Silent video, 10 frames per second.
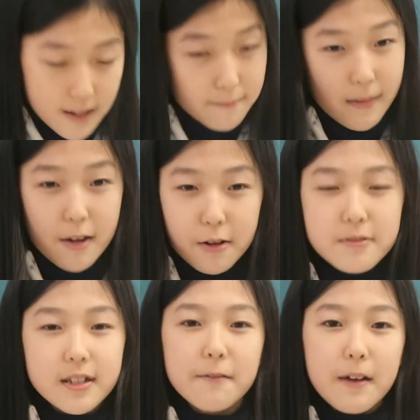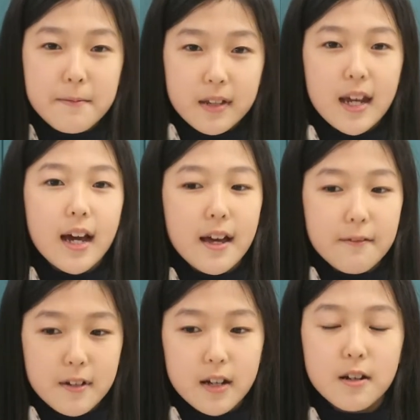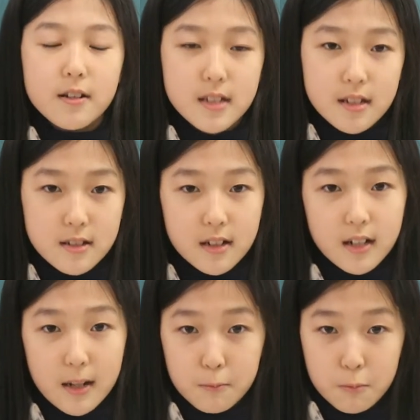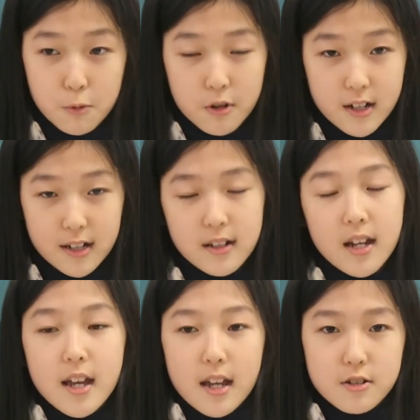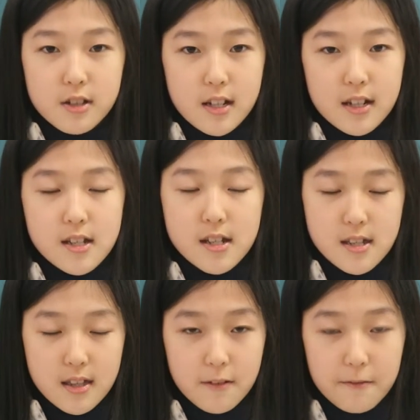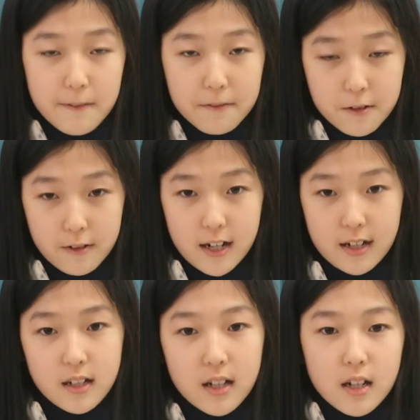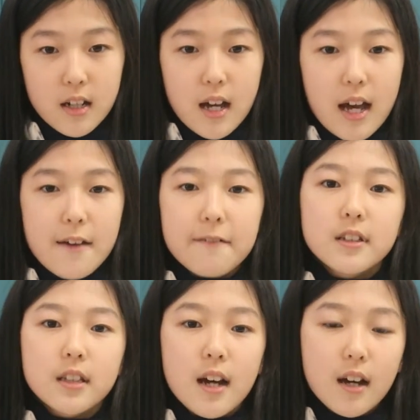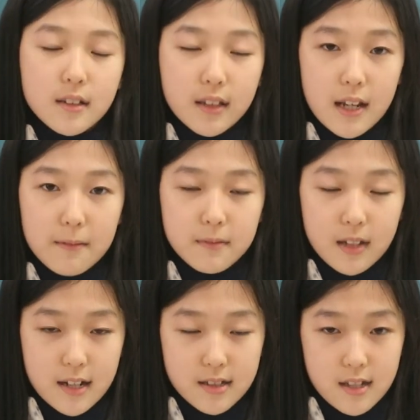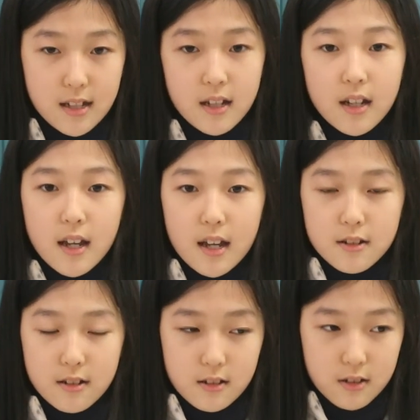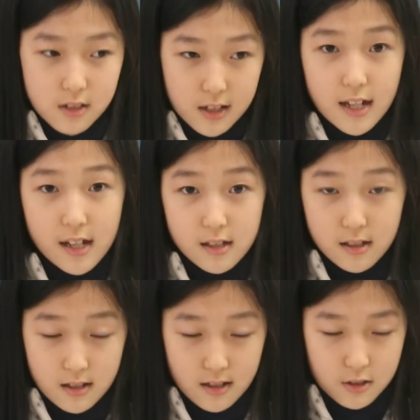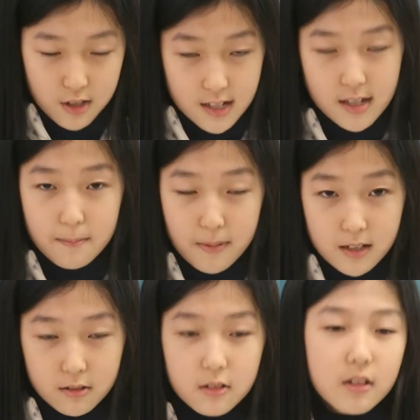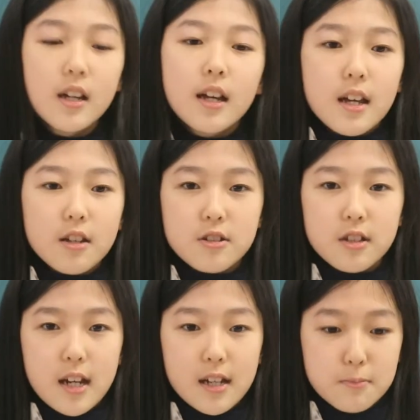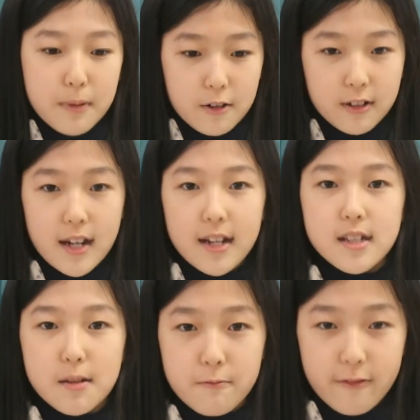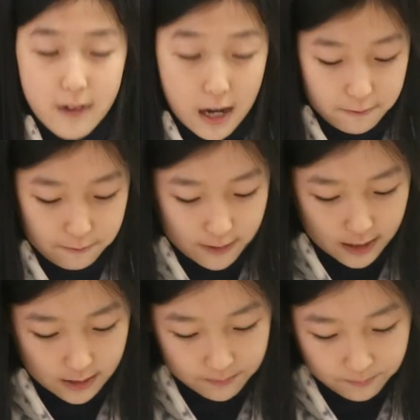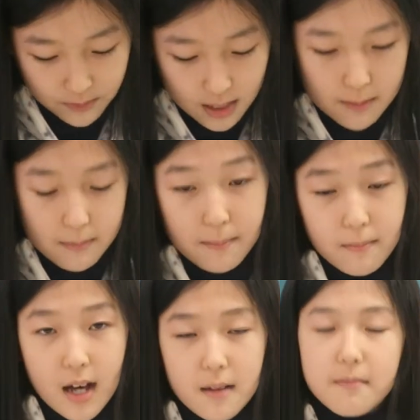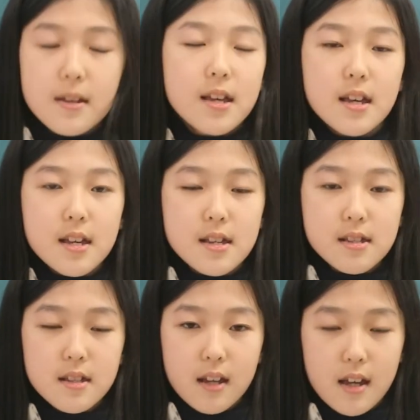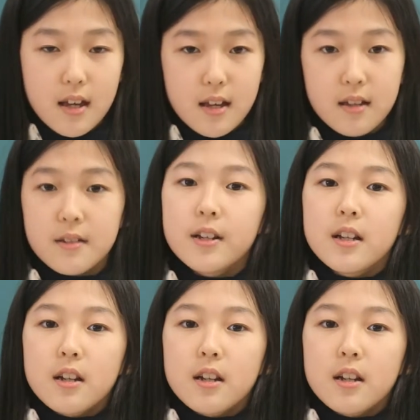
In my homestay family, I have a sister named Morgan, and she is in the 5th grade. I have a dog named Lexi, and she is a beagle, and she has brown eyes and brown fur. My mom is a